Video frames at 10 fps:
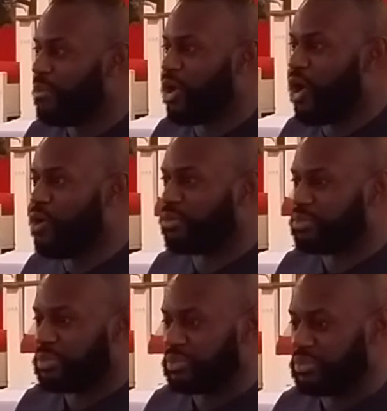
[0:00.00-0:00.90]

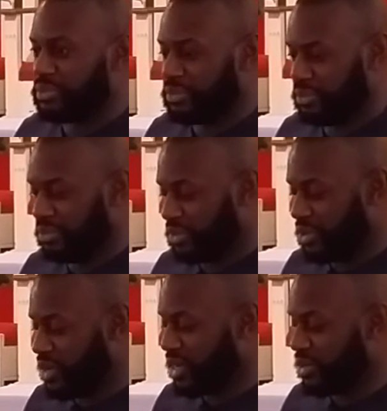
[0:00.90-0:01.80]

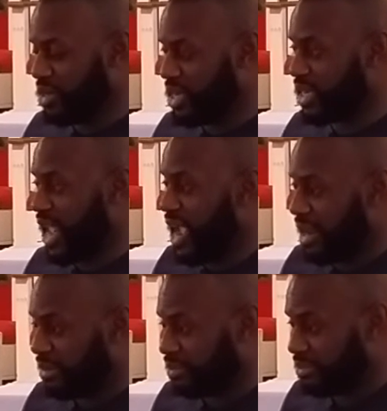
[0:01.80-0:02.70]
but look at
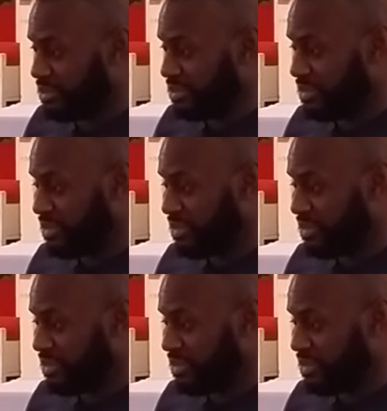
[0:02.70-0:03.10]
that.